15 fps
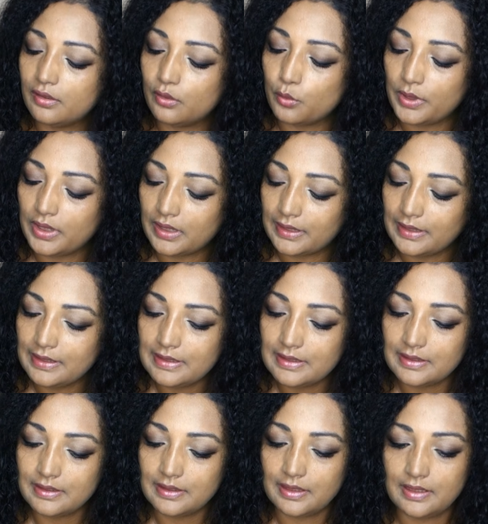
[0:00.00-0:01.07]
quickly
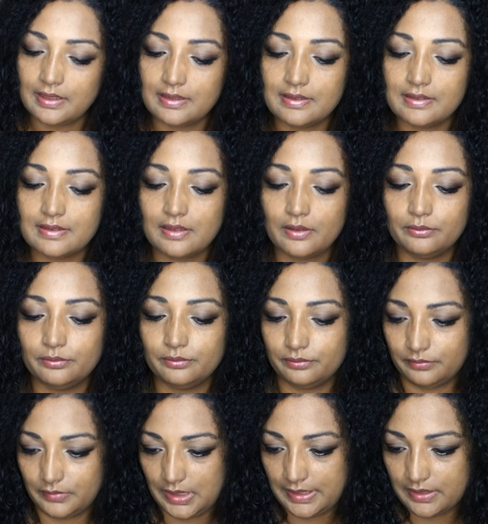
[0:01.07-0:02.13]
is,
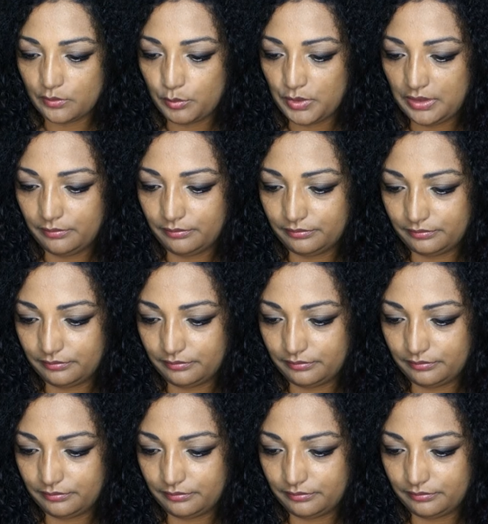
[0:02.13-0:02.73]
let me